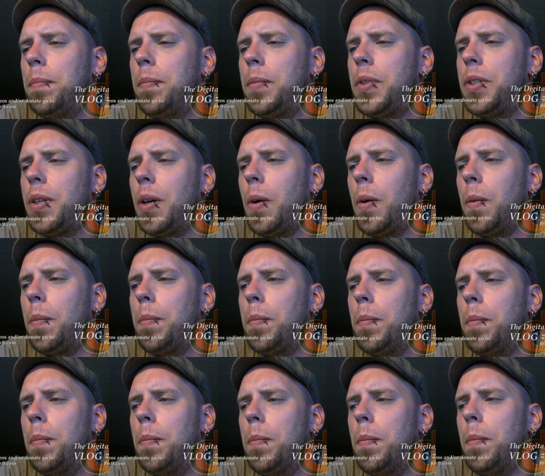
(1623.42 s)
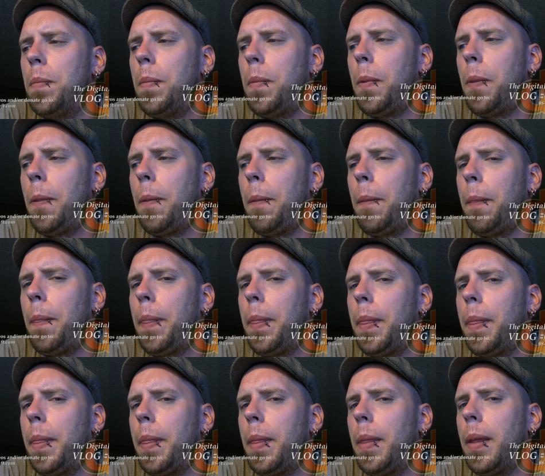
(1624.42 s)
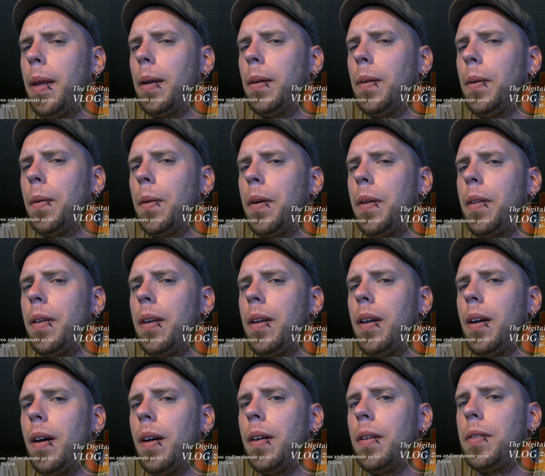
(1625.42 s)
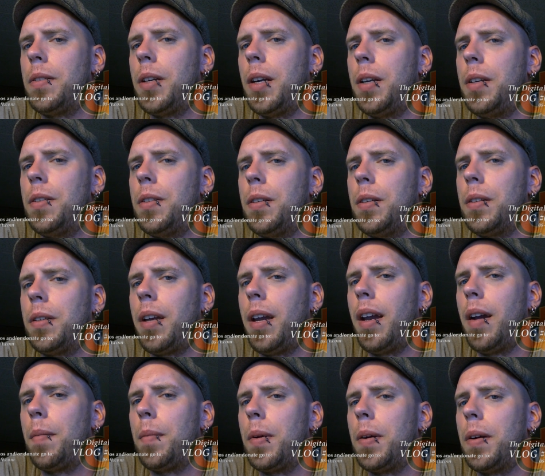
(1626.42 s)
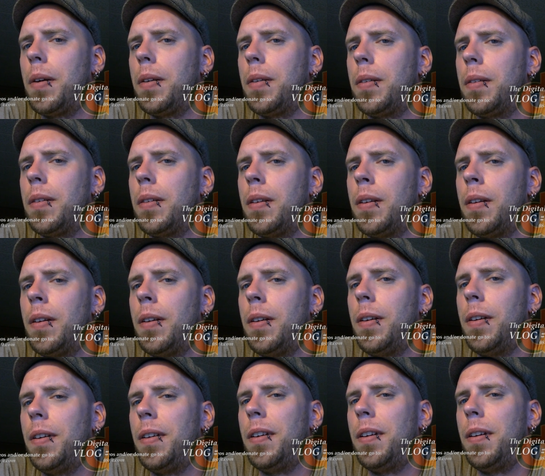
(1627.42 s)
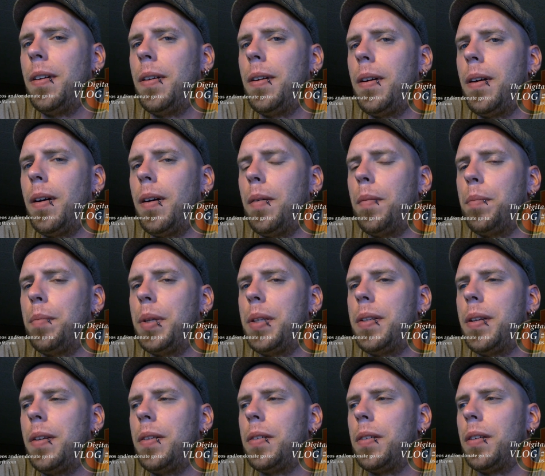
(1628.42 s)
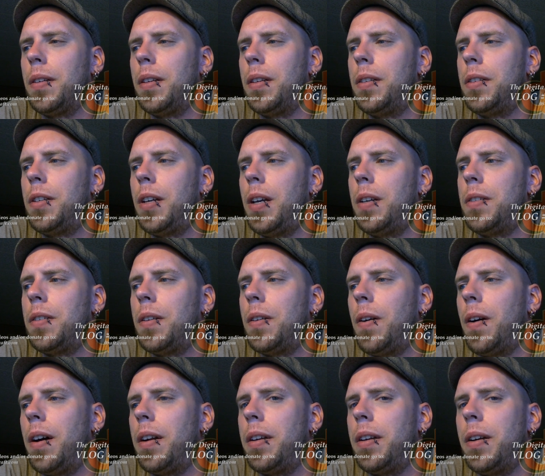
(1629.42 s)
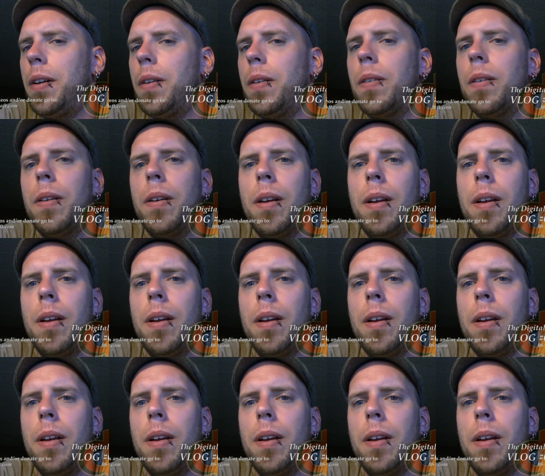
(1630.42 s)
So ignore the change in camera and potentially change in audio.